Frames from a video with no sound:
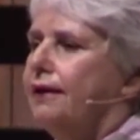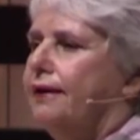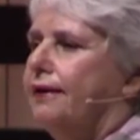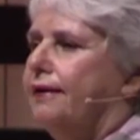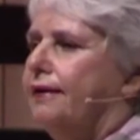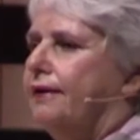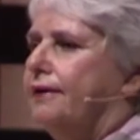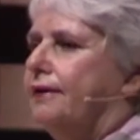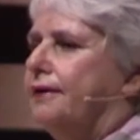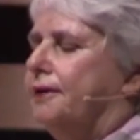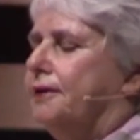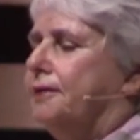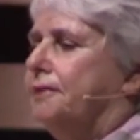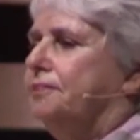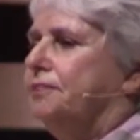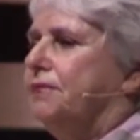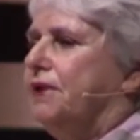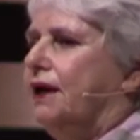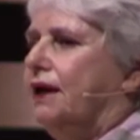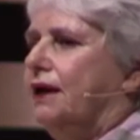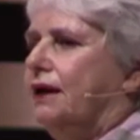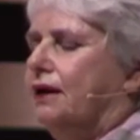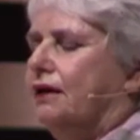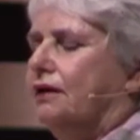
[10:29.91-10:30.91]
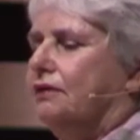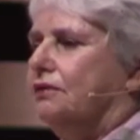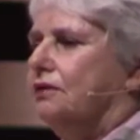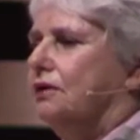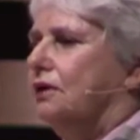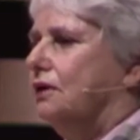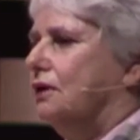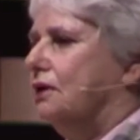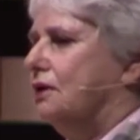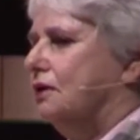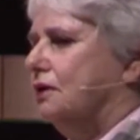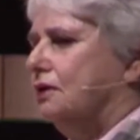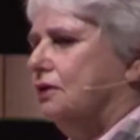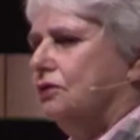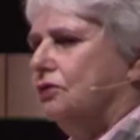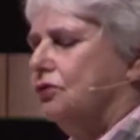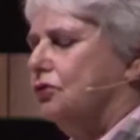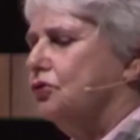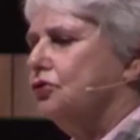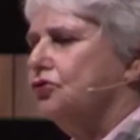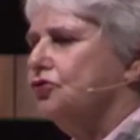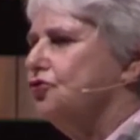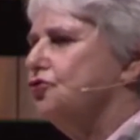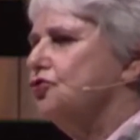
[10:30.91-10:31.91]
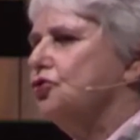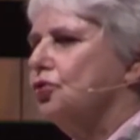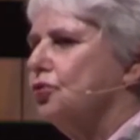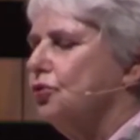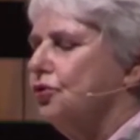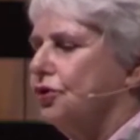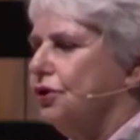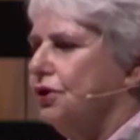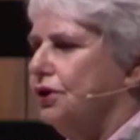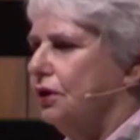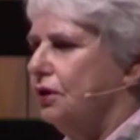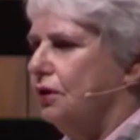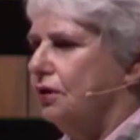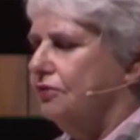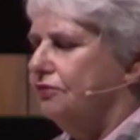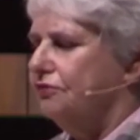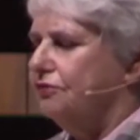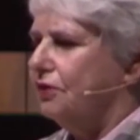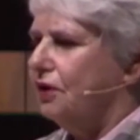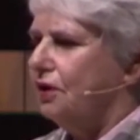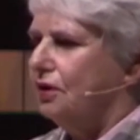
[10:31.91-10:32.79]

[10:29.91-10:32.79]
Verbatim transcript: Um, and uh, her story of,